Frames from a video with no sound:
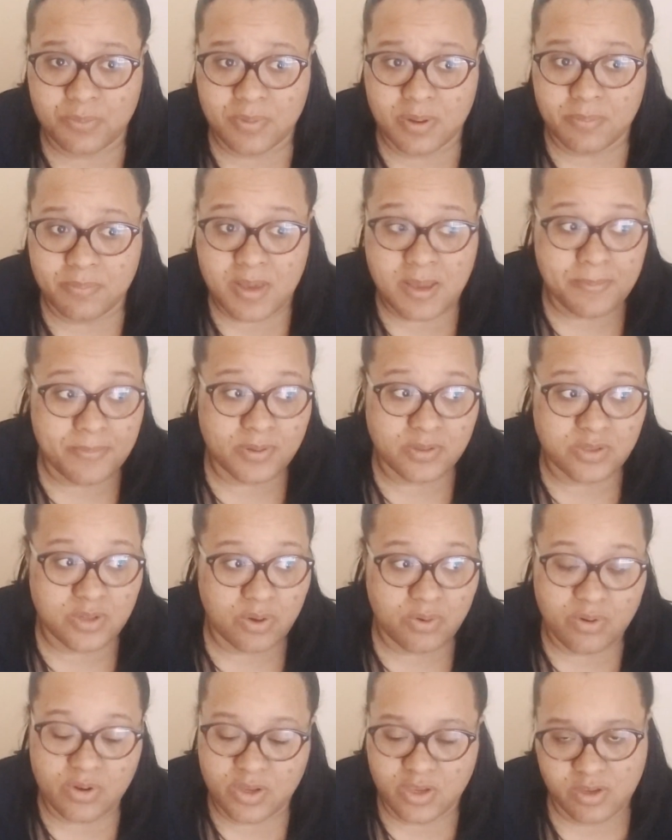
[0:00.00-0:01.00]
but people
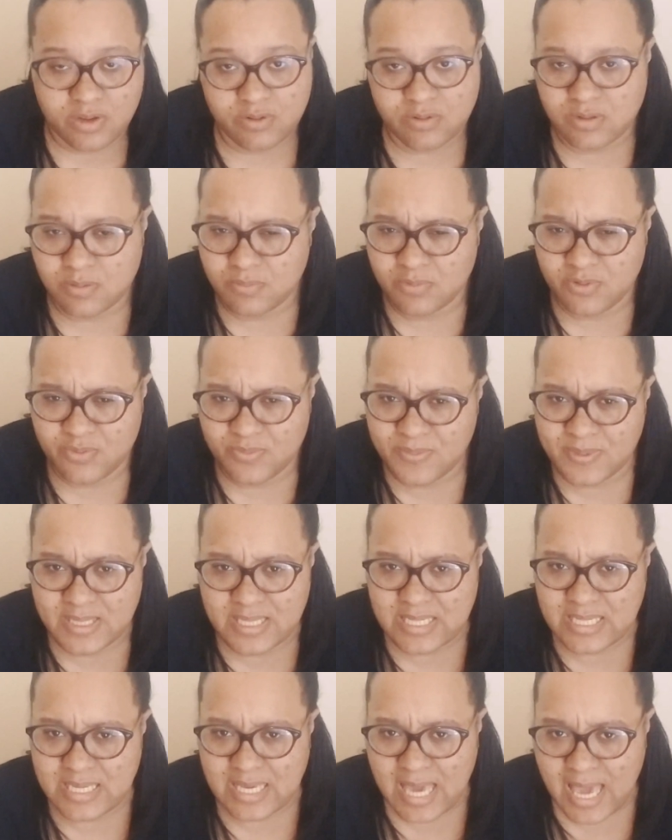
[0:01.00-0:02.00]
don't accuse him of
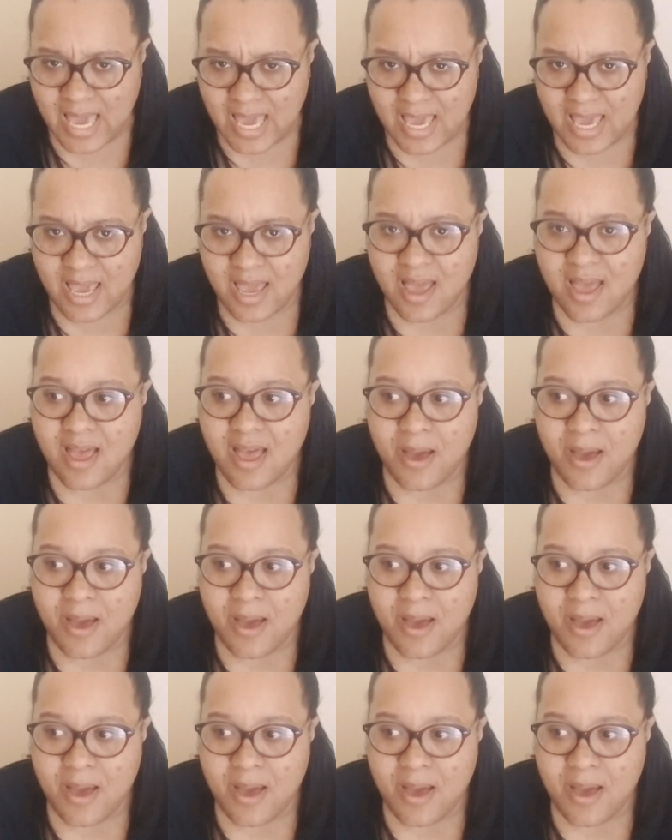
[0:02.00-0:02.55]
being gay.